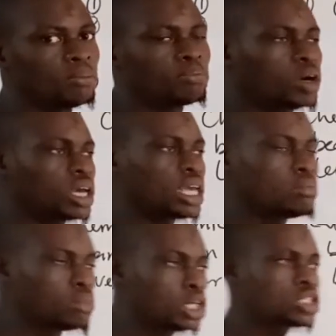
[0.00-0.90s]
But
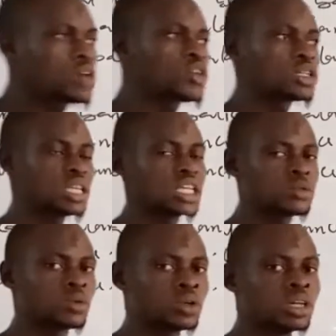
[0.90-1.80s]
in most of your
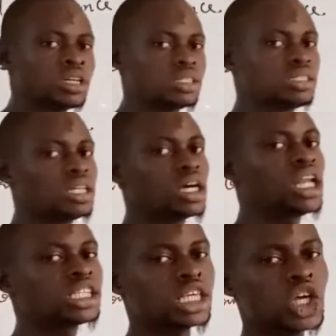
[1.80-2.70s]
textbook, they
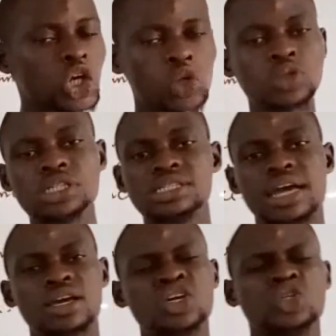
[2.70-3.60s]
always include it there.